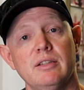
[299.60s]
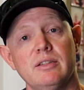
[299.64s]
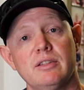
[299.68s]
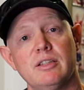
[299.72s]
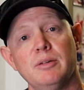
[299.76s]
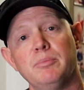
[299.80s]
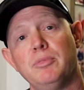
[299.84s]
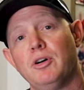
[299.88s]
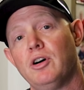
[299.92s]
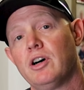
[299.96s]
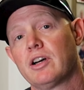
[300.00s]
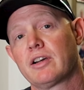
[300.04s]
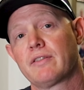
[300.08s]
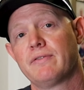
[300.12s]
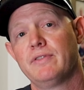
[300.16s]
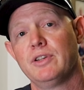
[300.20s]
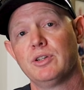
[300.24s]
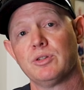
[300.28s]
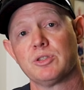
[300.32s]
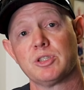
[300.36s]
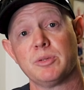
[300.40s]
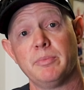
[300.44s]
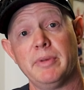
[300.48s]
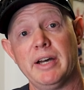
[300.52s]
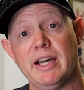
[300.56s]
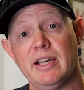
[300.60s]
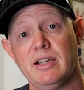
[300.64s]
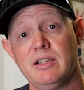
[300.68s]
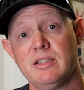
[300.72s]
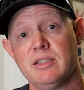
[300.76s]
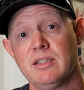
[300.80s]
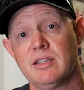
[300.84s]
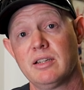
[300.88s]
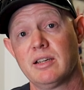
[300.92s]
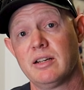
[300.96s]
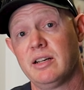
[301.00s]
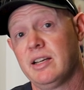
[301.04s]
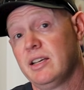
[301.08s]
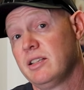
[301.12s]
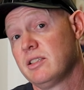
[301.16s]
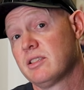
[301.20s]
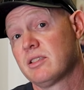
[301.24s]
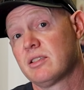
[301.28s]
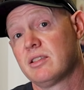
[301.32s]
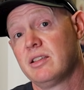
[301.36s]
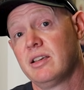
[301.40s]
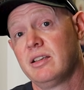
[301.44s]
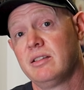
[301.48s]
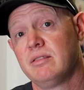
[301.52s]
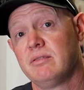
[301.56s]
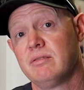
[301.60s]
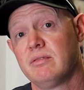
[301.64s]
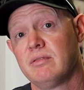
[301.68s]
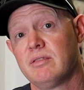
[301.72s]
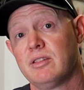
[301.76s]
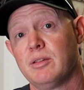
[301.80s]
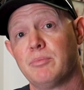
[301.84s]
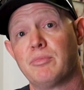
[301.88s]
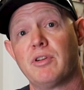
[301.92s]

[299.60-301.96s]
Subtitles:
The bike feels amazing and hence then the